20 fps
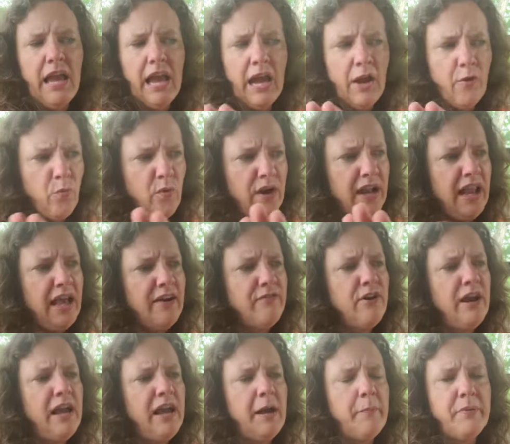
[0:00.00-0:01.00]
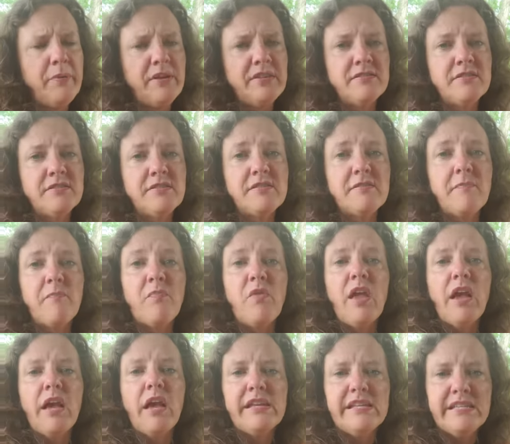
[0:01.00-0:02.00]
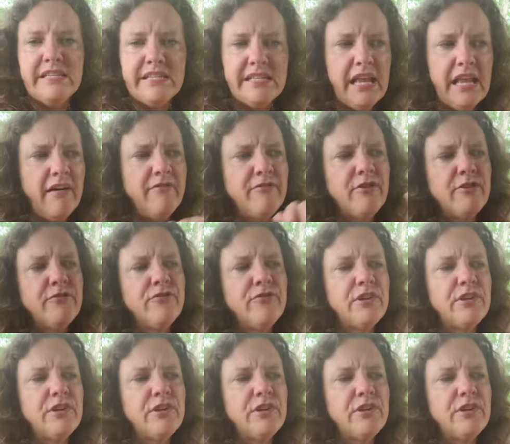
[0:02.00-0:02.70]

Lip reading: and whatever happens, never